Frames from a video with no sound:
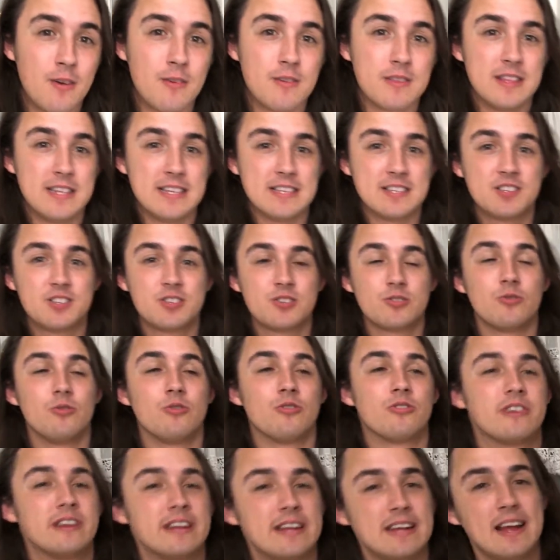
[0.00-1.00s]
This
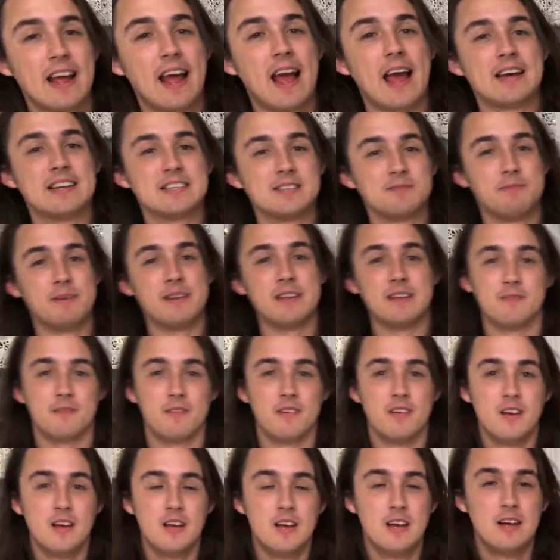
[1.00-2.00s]
story has been
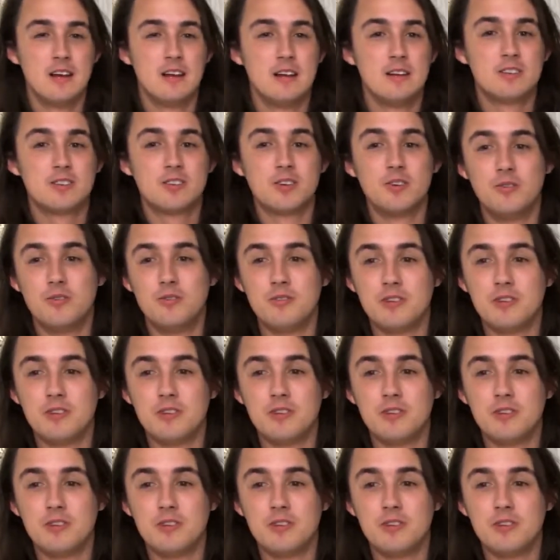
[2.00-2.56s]
told.